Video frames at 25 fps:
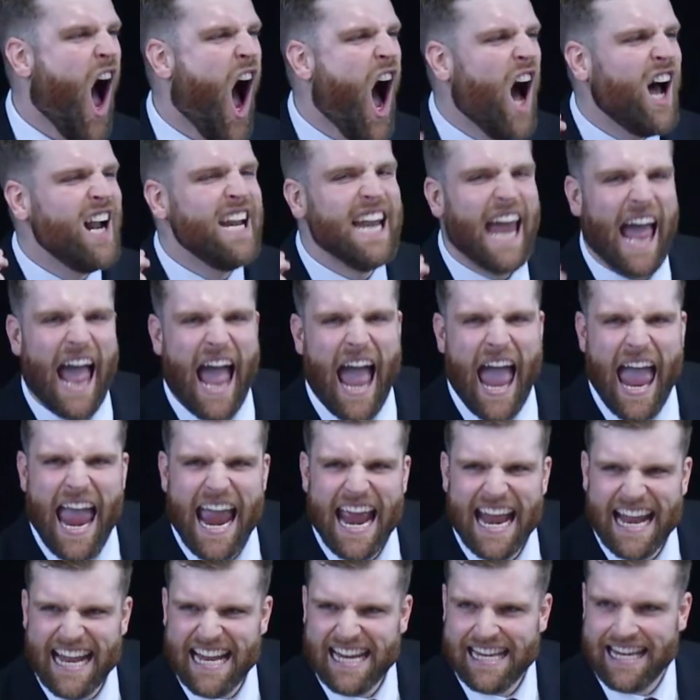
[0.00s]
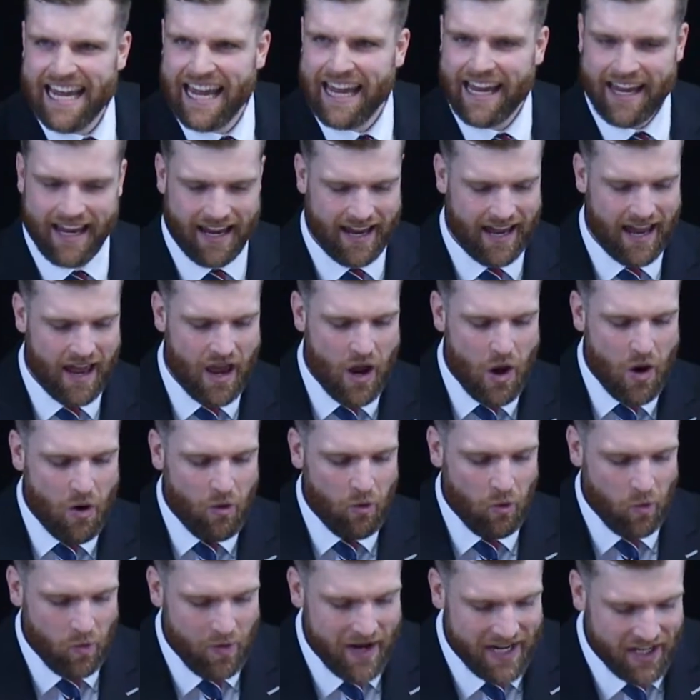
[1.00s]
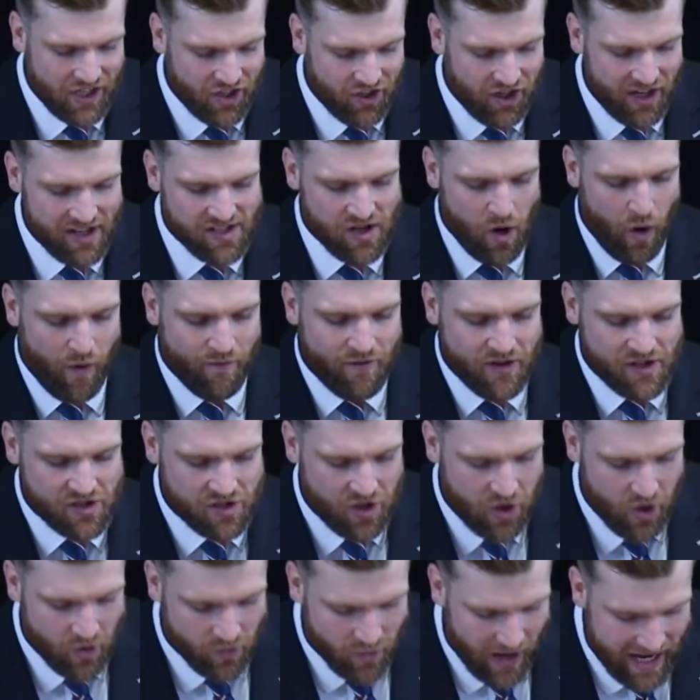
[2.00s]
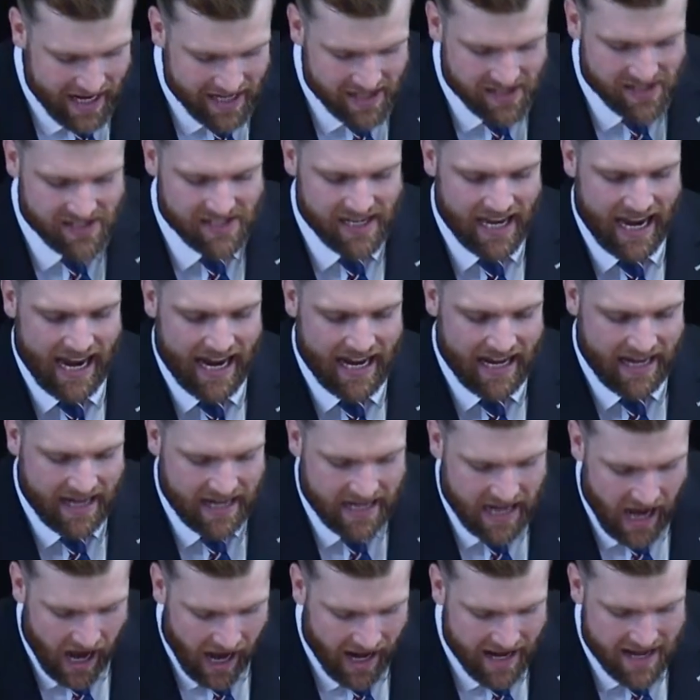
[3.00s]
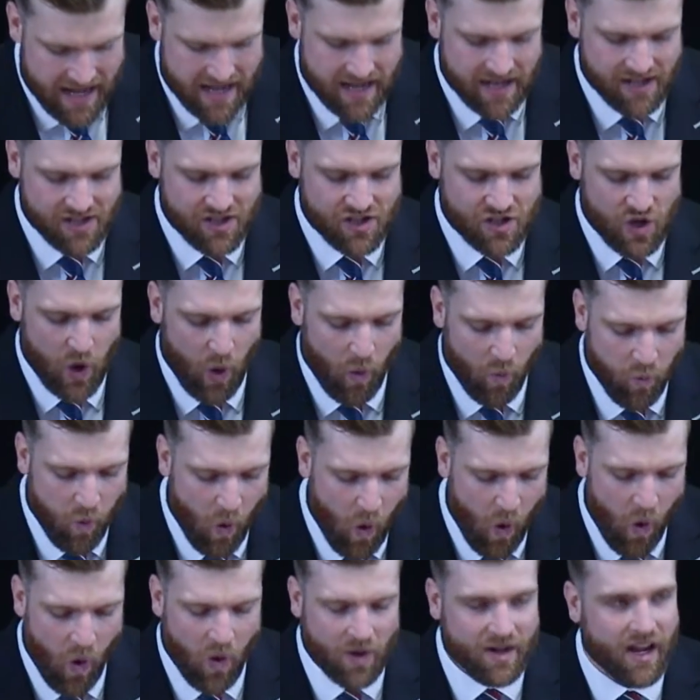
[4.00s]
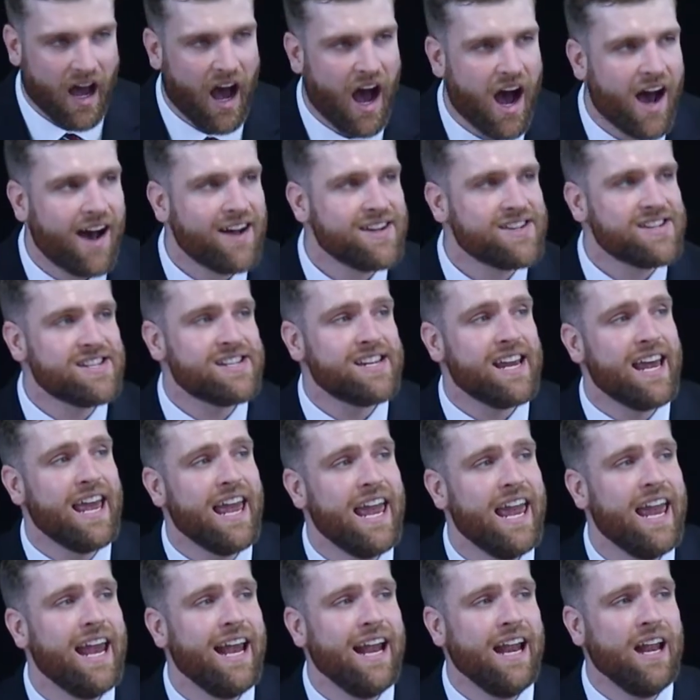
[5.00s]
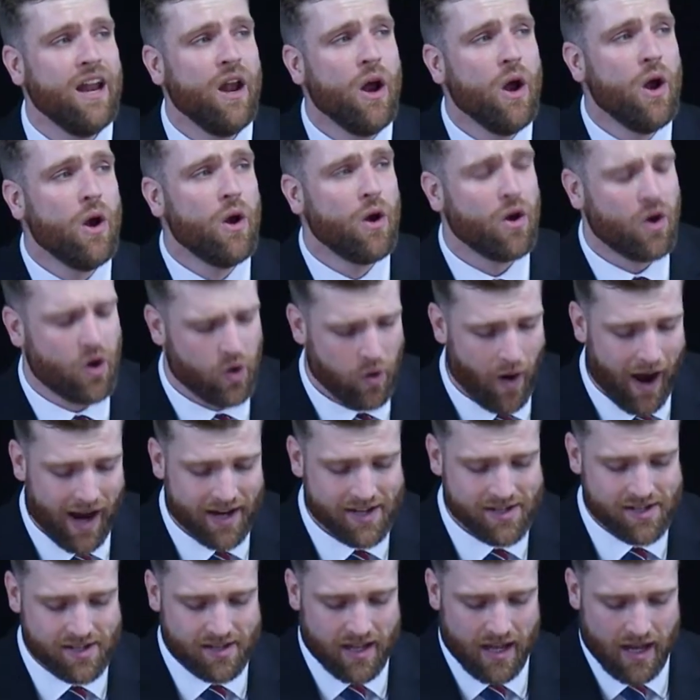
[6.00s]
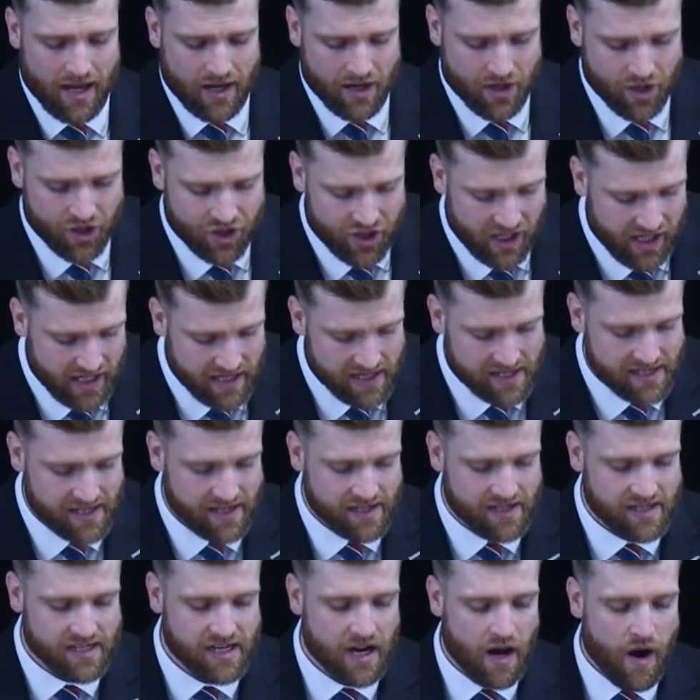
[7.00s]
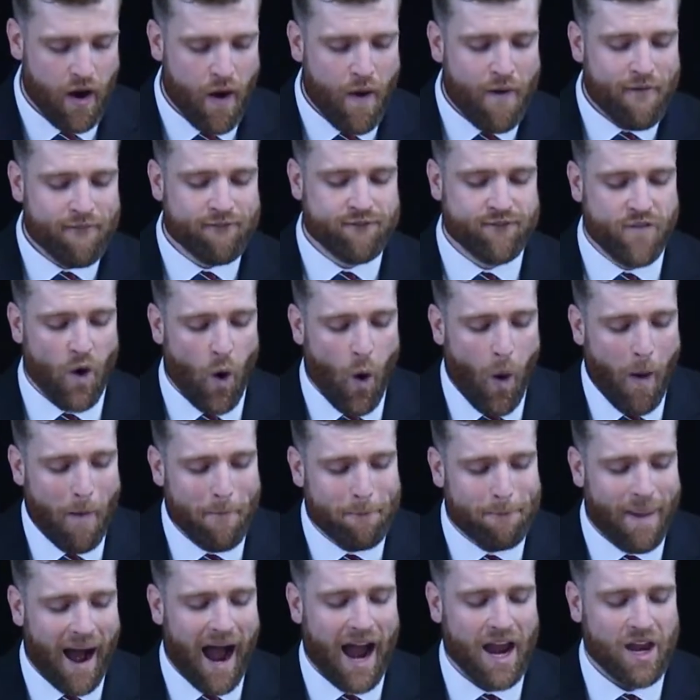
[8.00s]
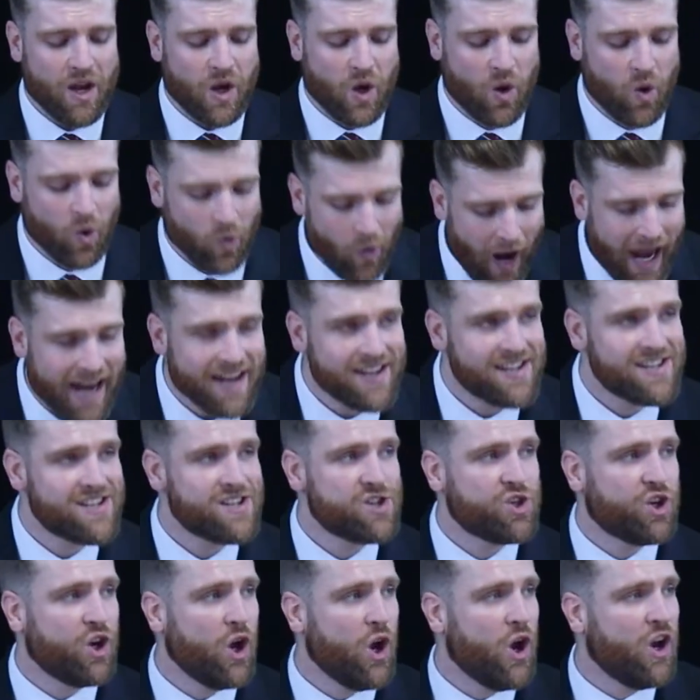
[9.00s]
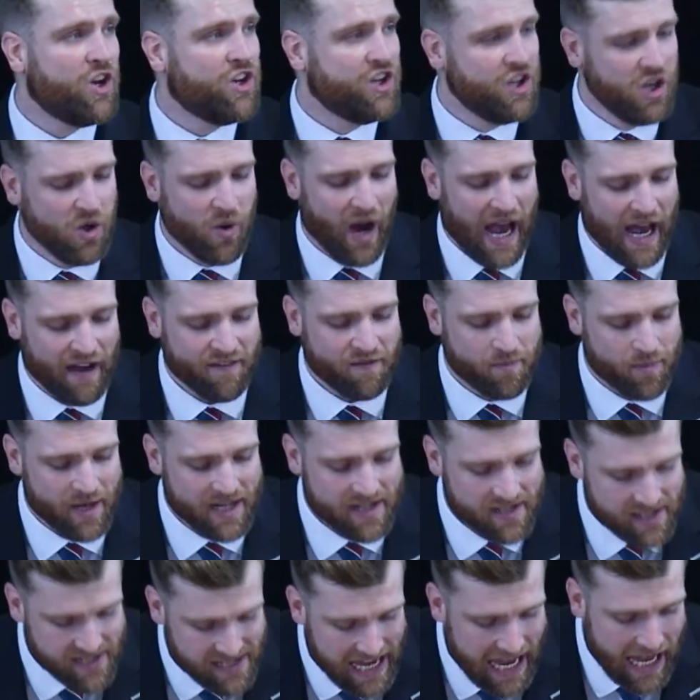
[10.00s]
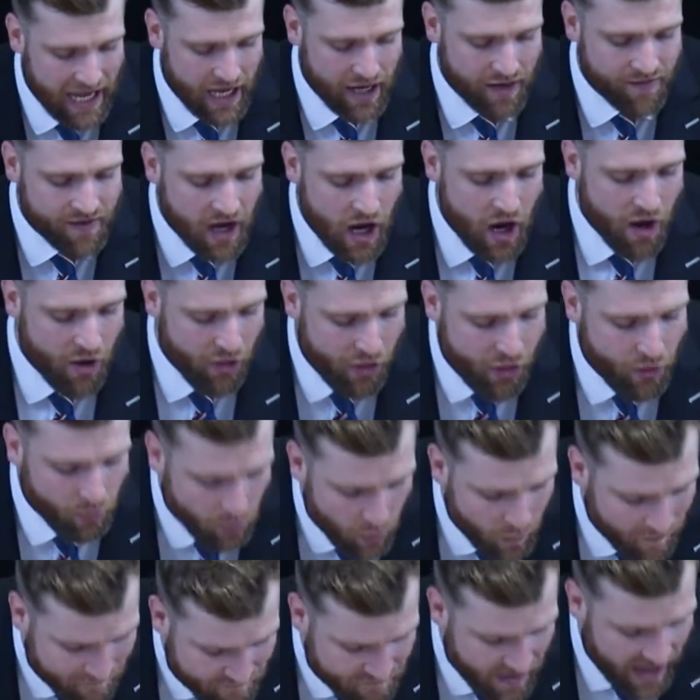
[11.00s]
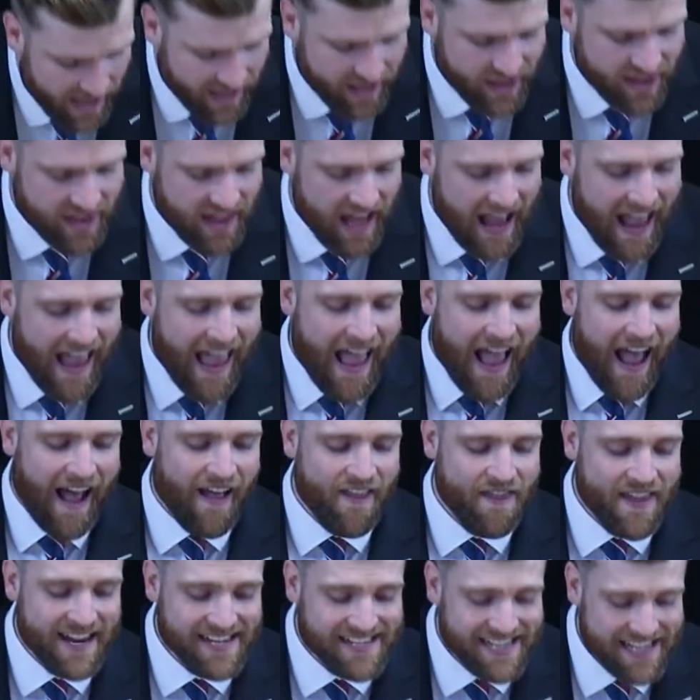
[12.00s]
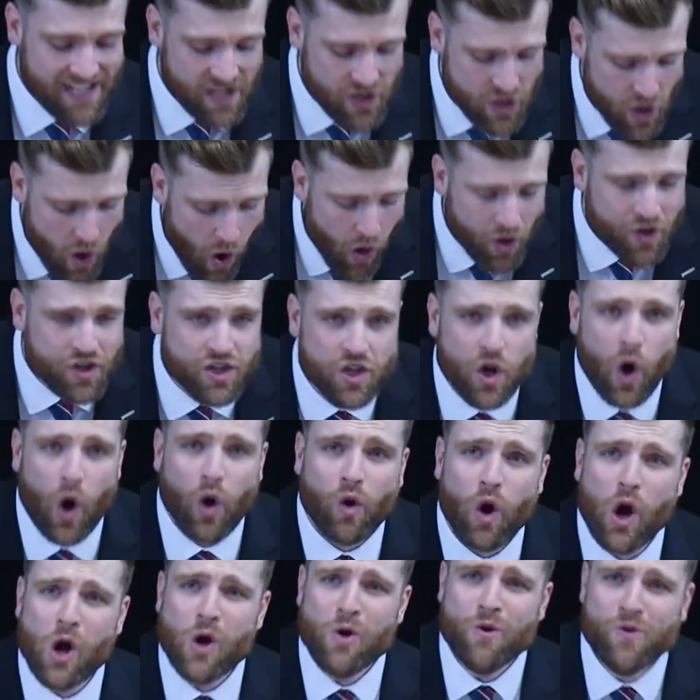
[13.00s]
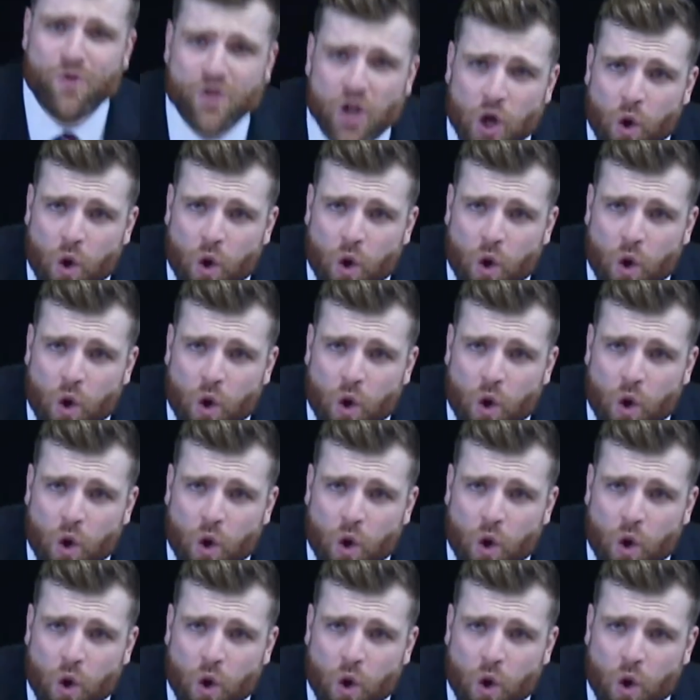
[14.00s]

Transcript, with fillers: unending riches of his grace in kindness toward us in Christ Jesus. For by grace, church, you have been saved through faith. And this is not your own